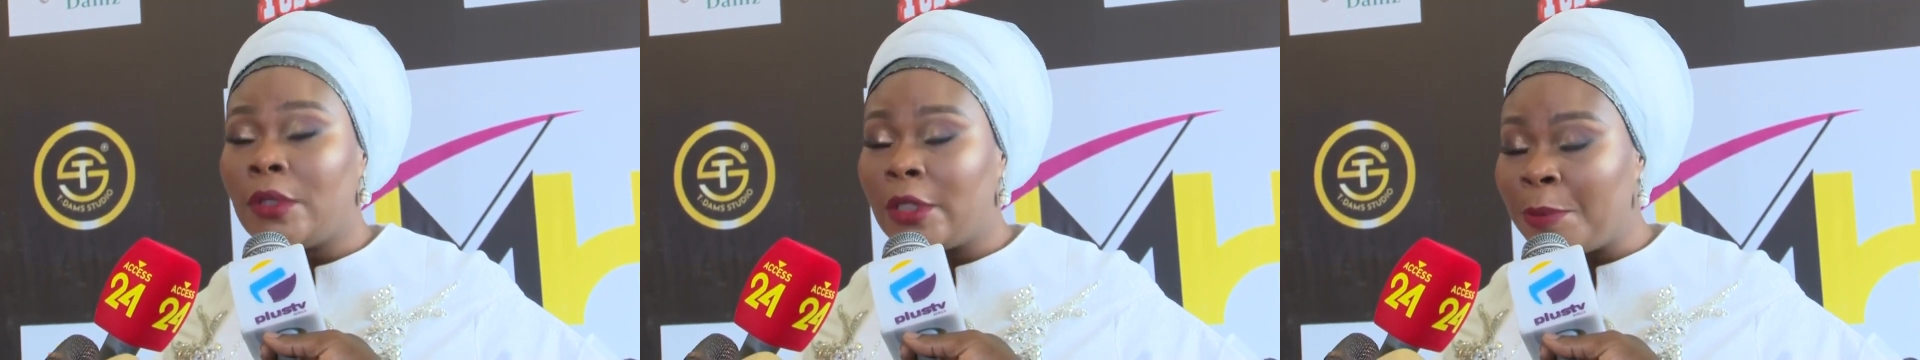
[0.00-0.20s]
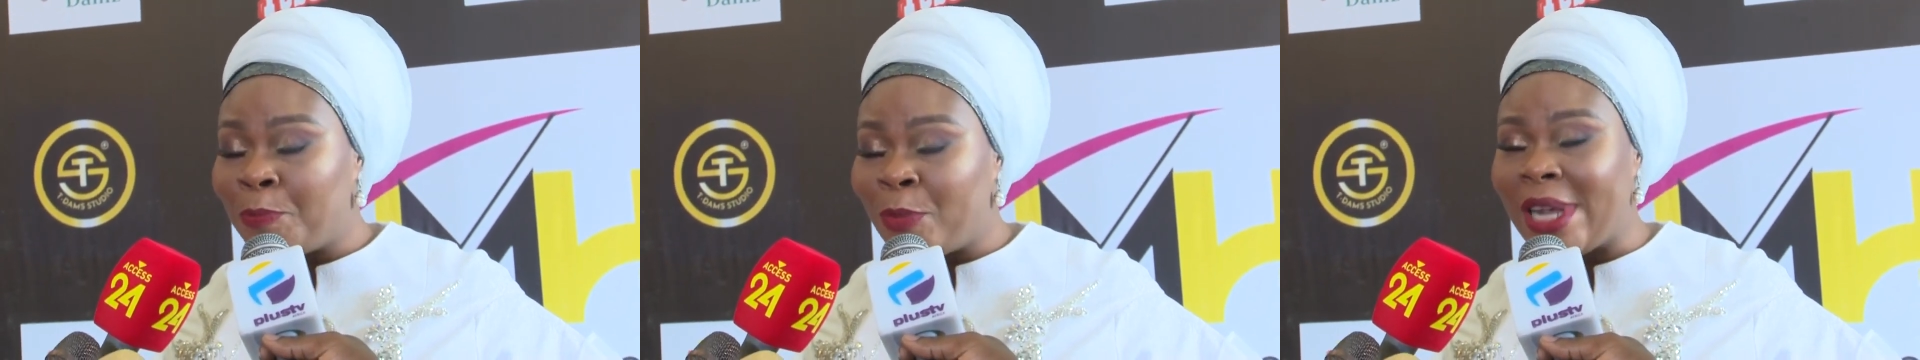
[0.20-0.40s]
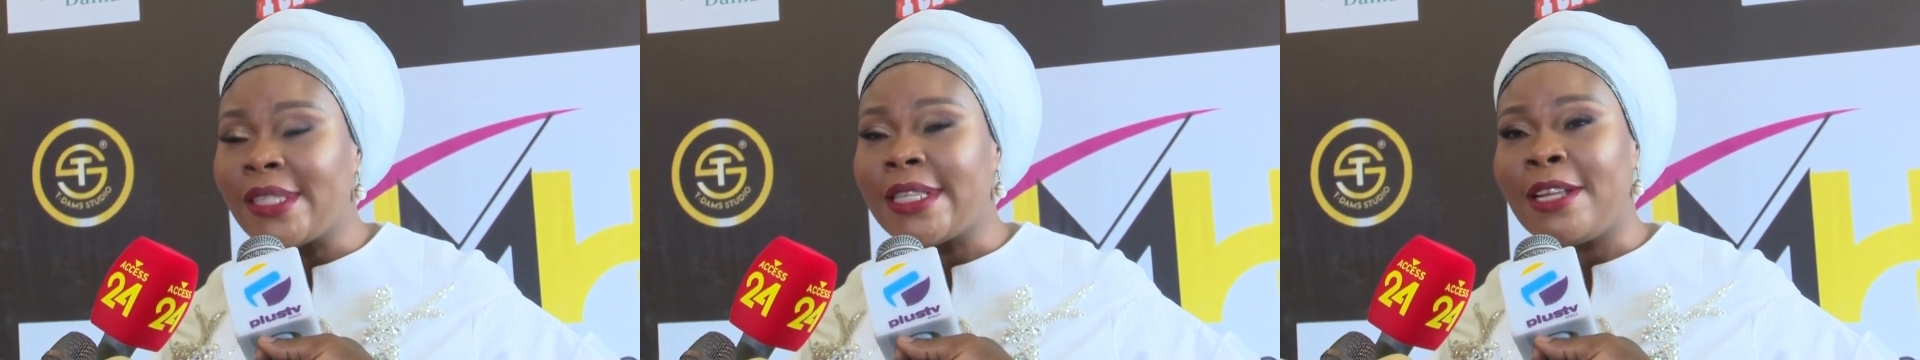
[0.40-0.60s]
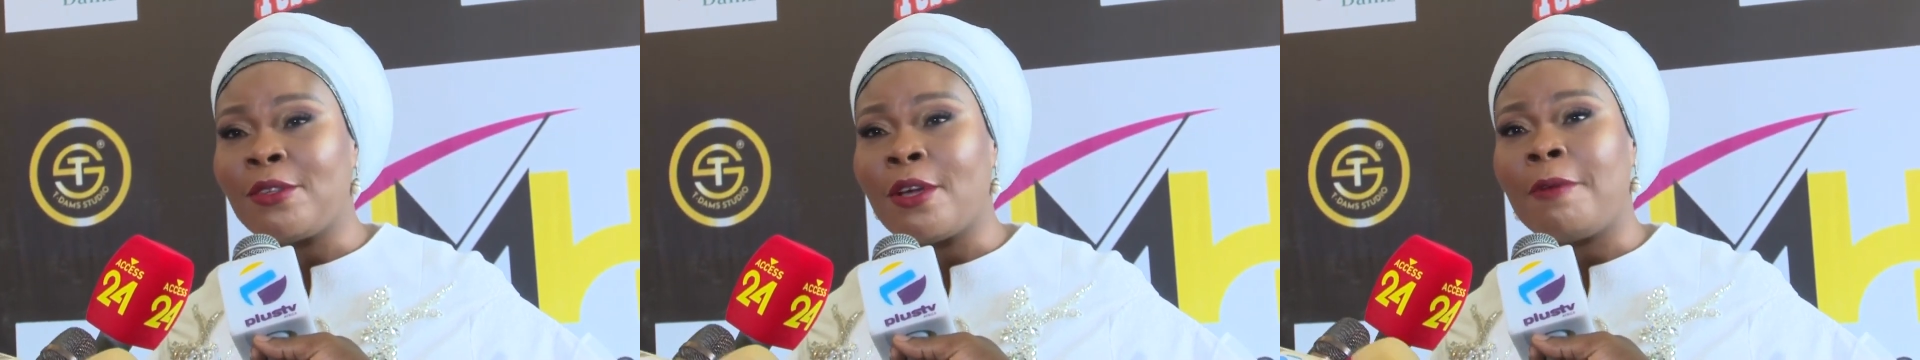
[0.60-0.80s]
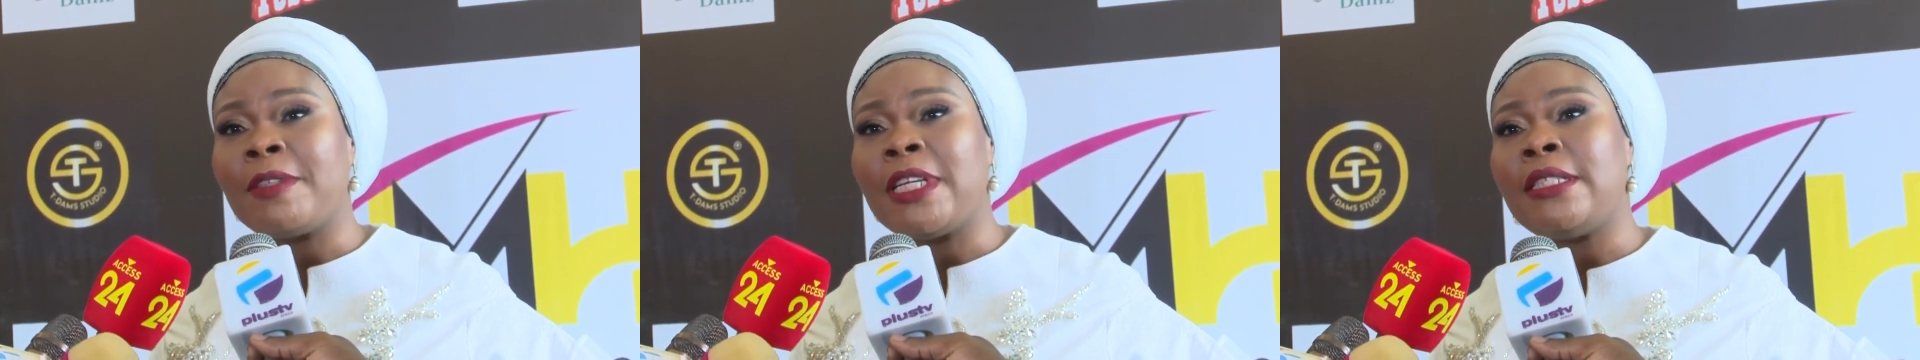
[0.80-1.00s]
the
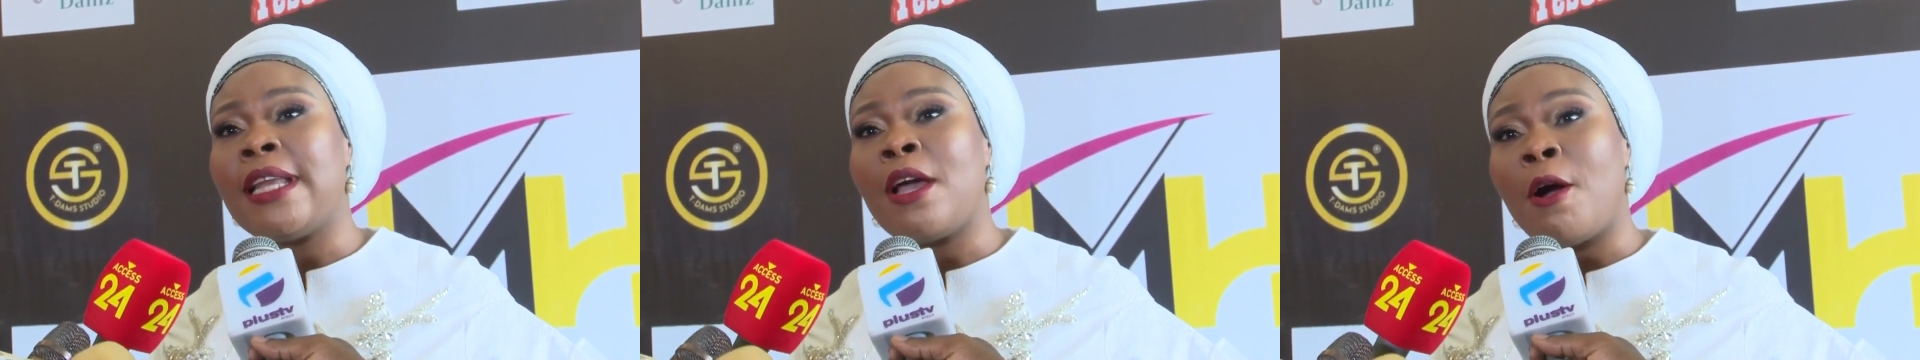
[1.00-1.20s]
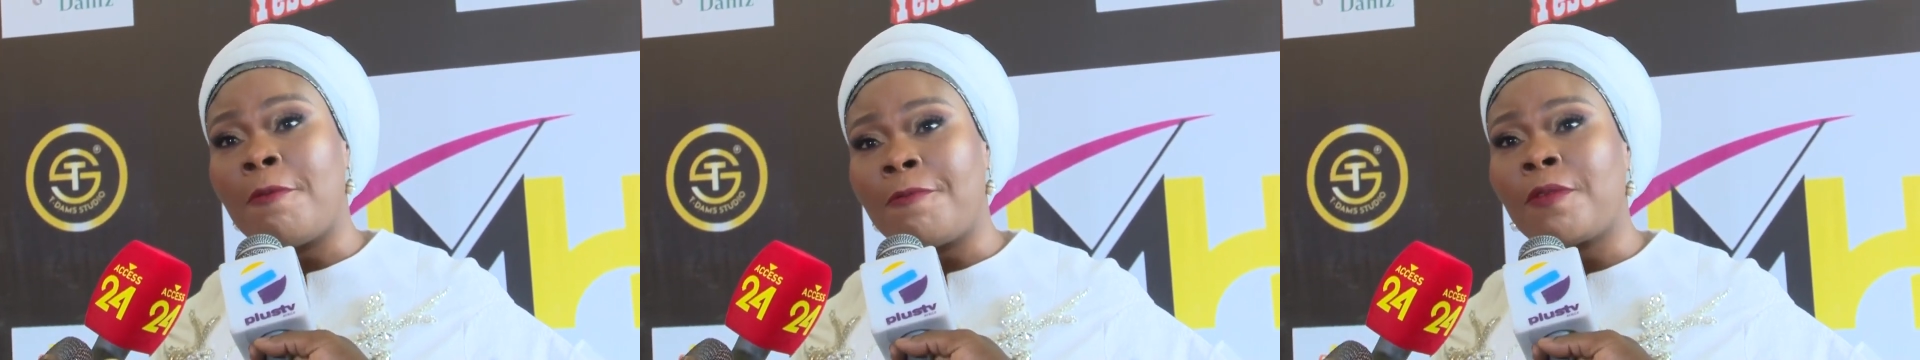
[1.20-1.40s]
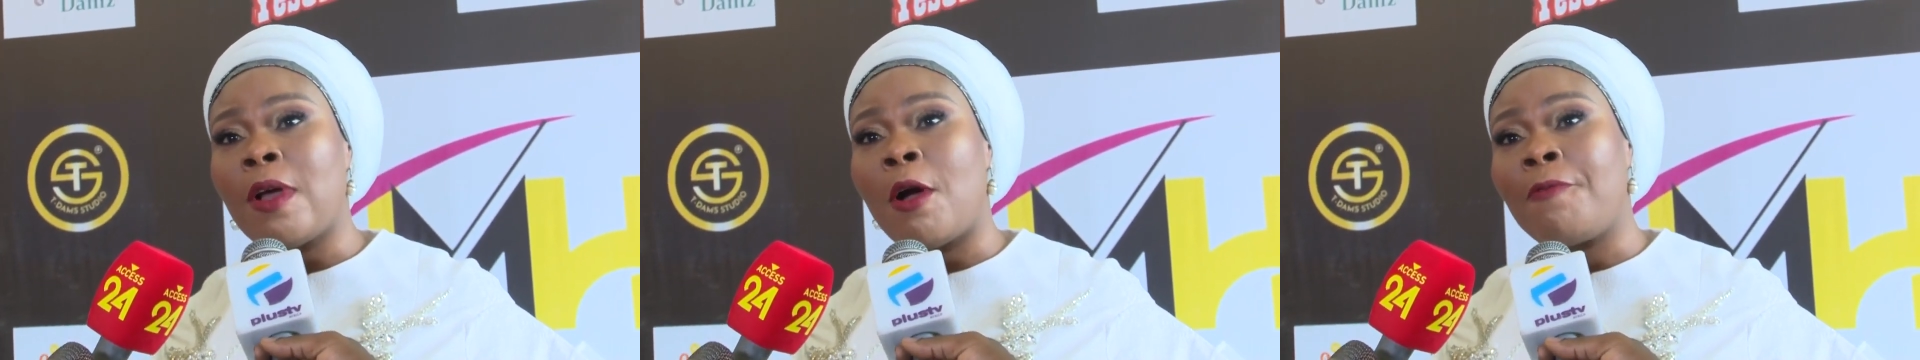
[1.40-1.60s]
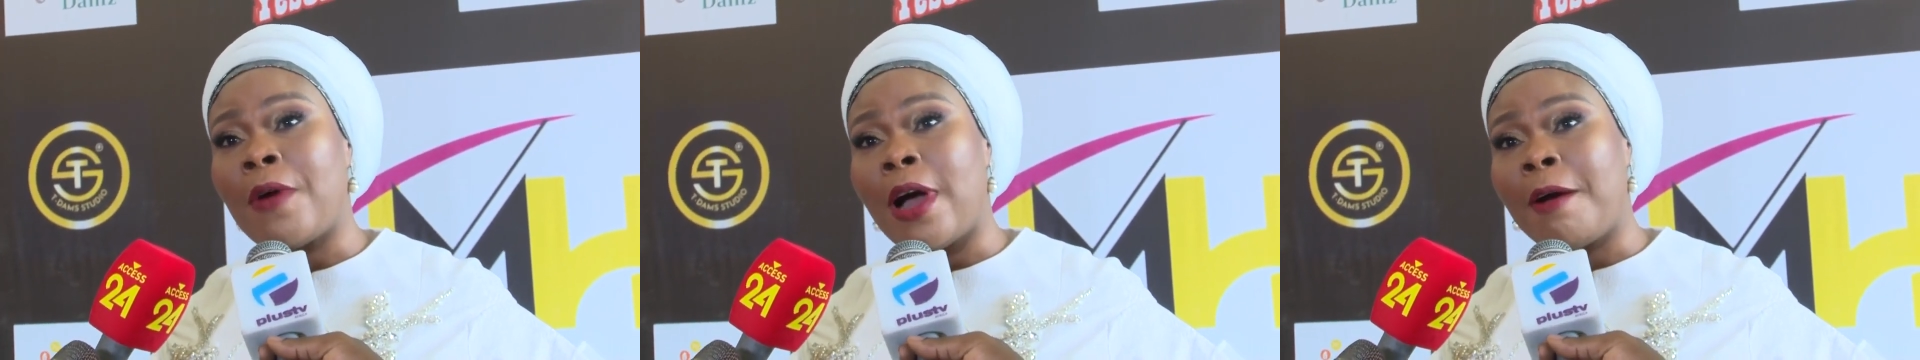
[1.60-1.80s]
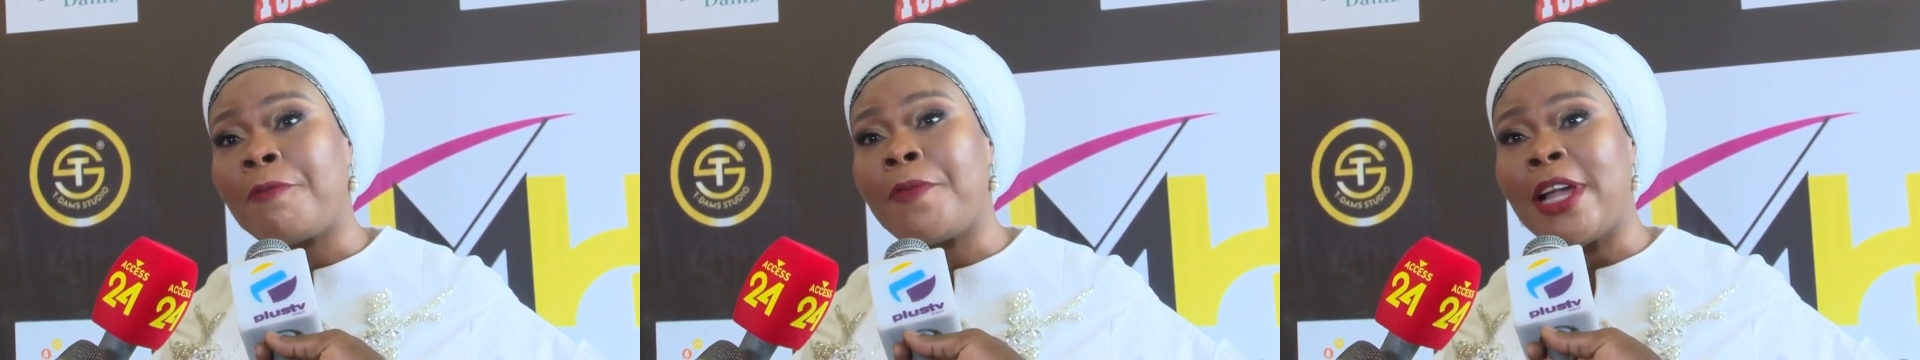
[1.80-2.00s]
president of
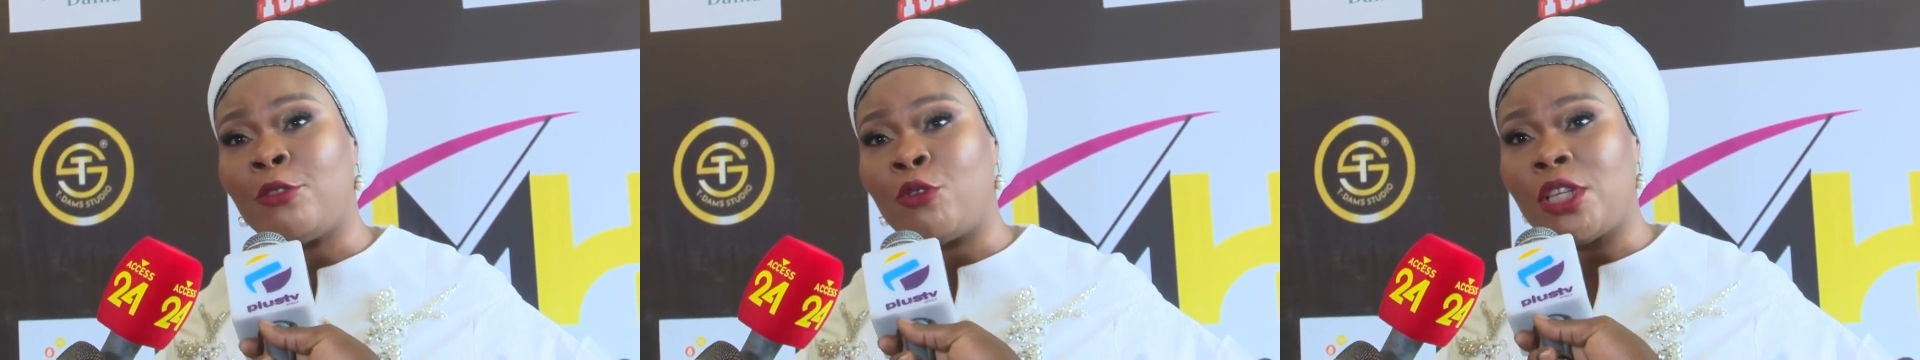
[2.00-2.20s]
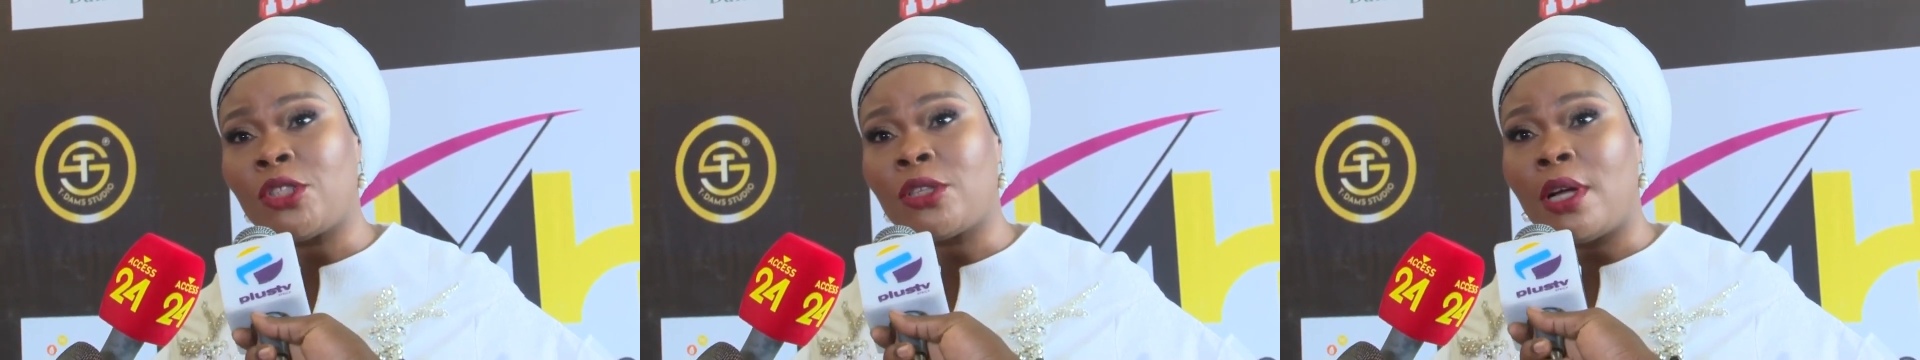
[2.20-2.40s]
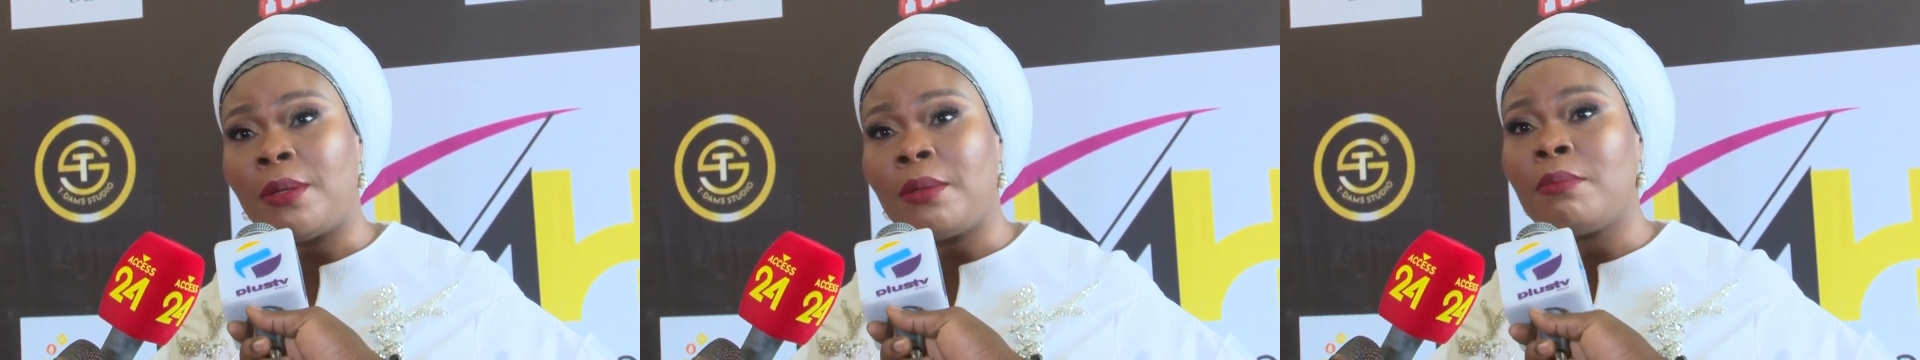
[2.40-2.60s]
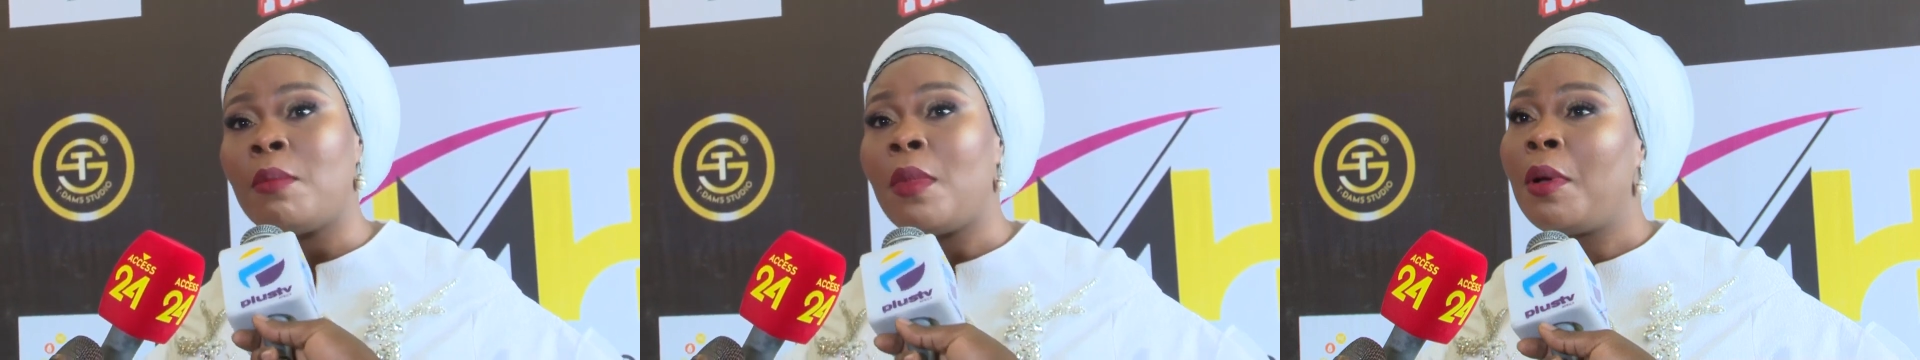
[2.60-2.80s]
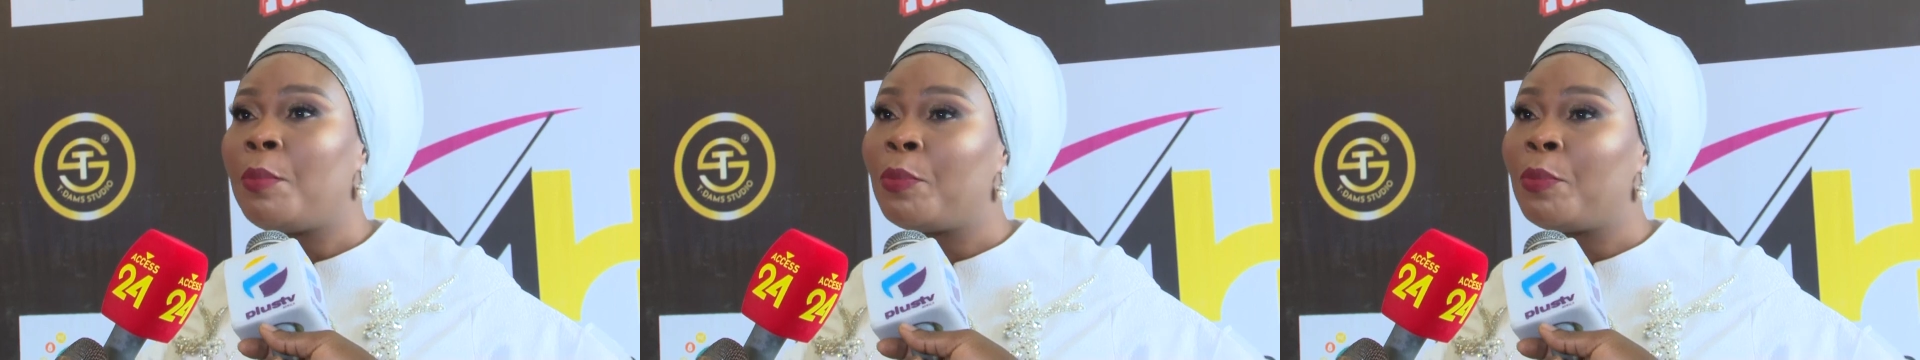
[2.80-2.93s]
our federation,